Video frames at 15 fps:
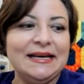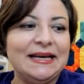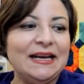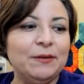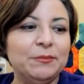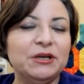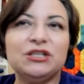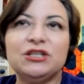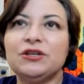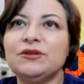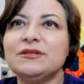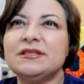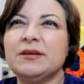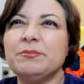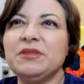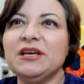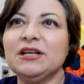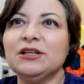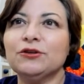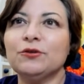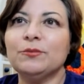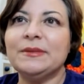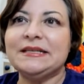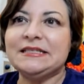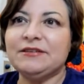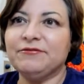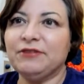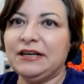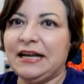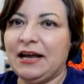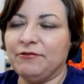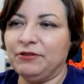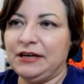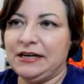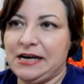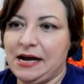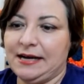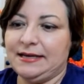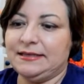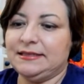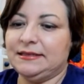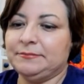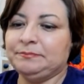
and I'm going to show you something a little bit different every night.